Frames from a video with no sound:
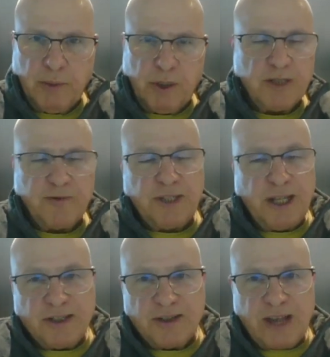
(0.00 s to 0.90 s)
Because if it
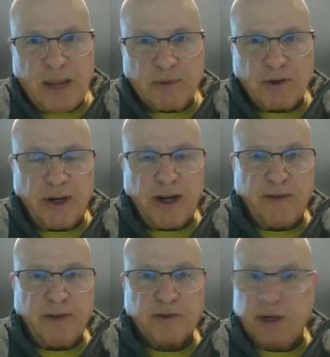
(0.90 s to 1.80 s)
tastes the same as our
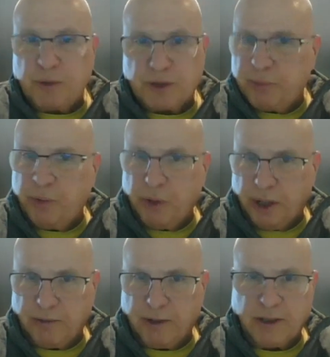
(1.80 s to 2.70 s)
95 straight, what's the
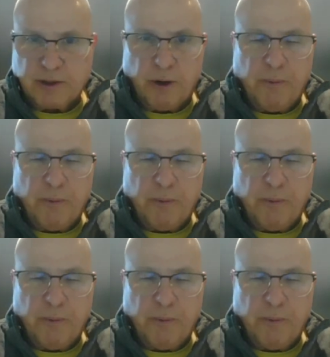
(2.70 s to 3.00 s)
point, right? So,